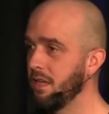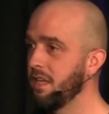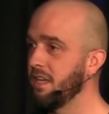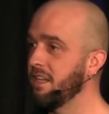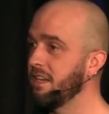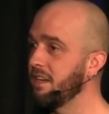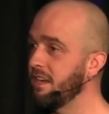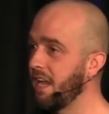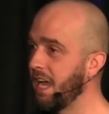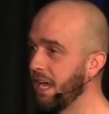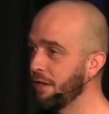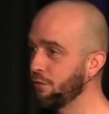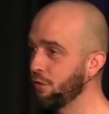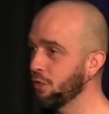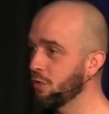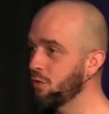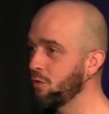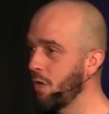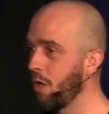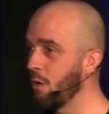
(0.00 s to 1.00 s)
And an
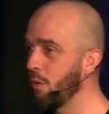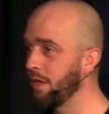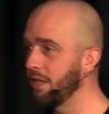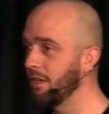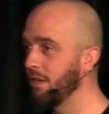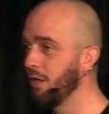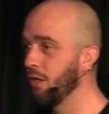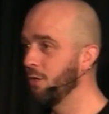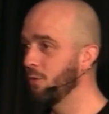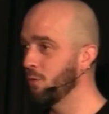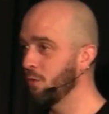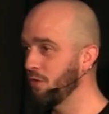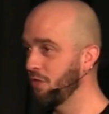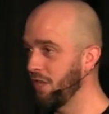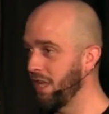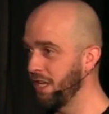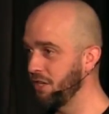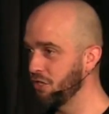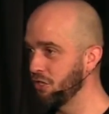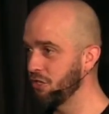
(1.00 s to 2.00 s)
ever-growing
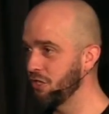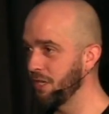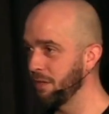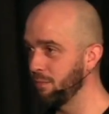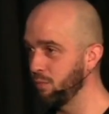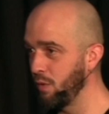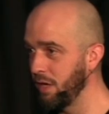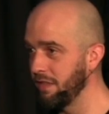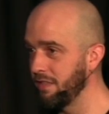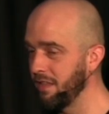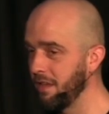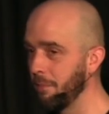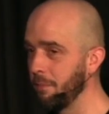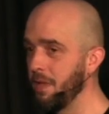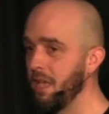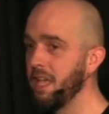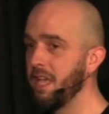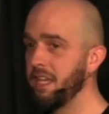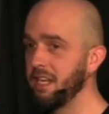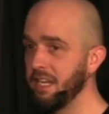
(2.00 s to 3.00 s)
relationship with him.
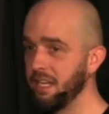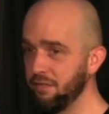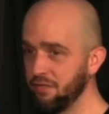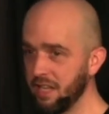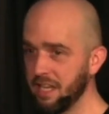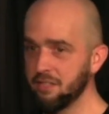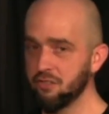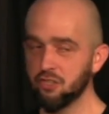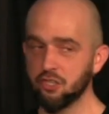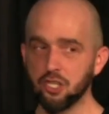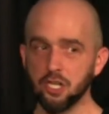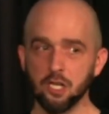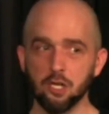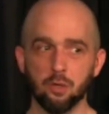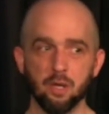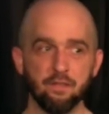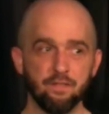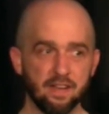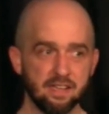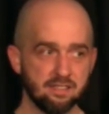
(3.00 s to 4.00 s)
And if that's
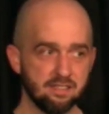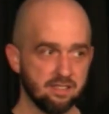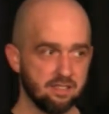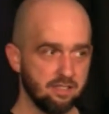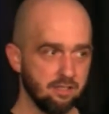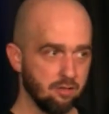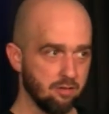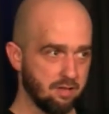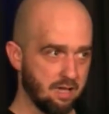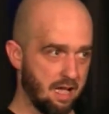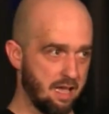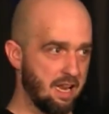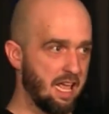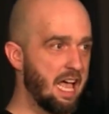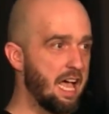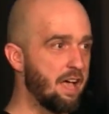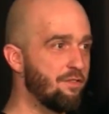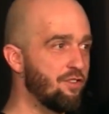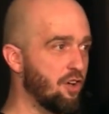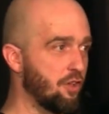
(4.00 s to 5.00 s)
true, if I still kind of
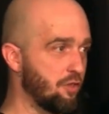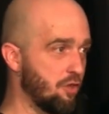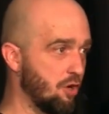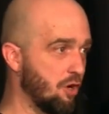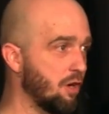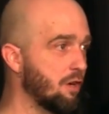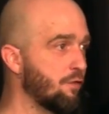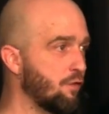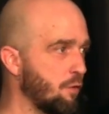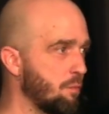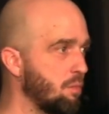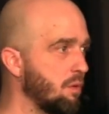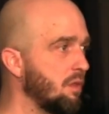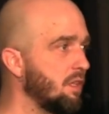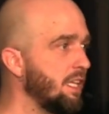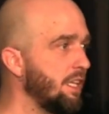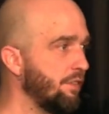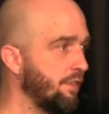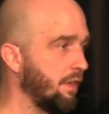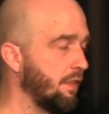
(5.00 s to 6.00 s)
have you on the hook for
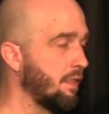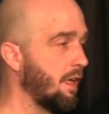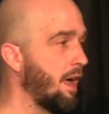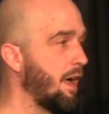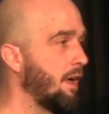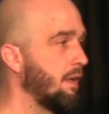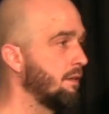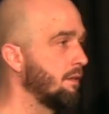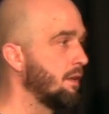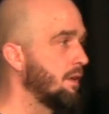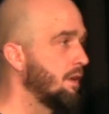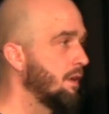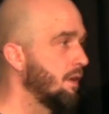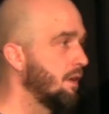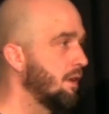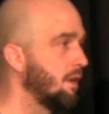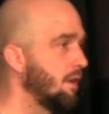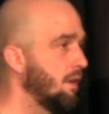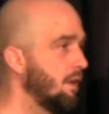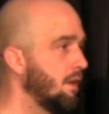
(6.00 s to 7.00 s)
believing that,
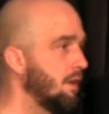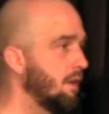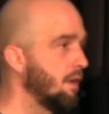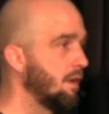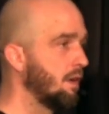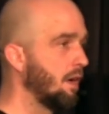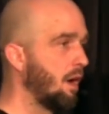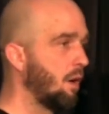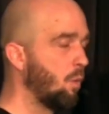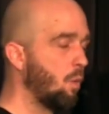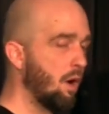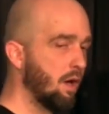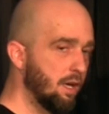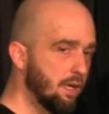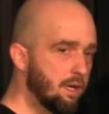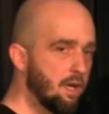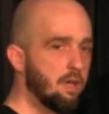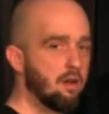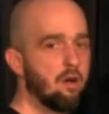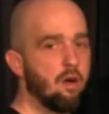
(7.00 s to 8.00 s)
I want to
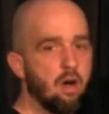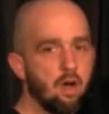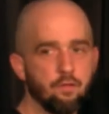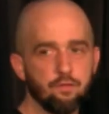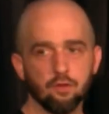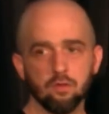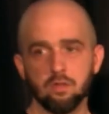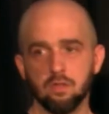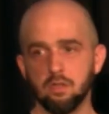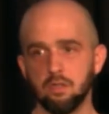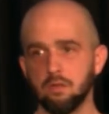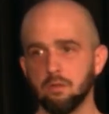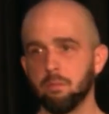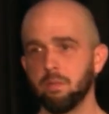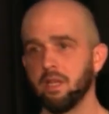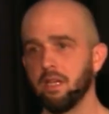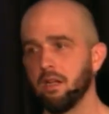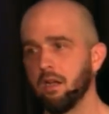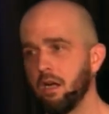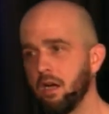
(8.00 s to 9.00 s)
kind of offer a little
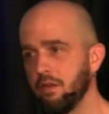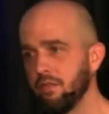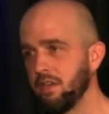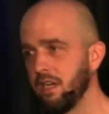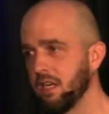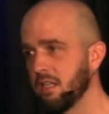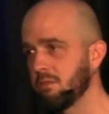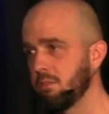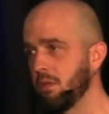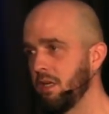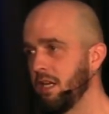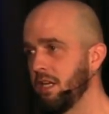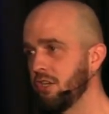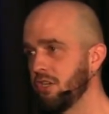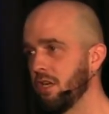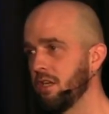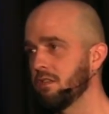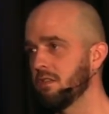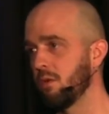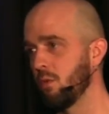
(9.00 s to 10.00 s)
bit of an
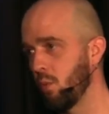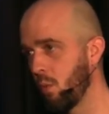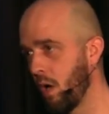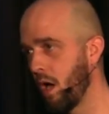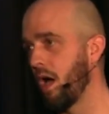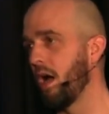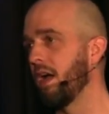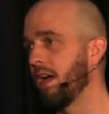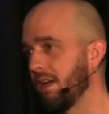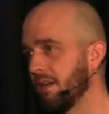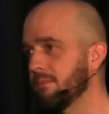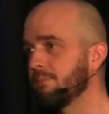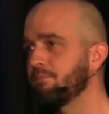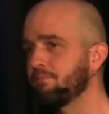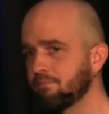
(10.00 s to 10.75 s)
explanation as to why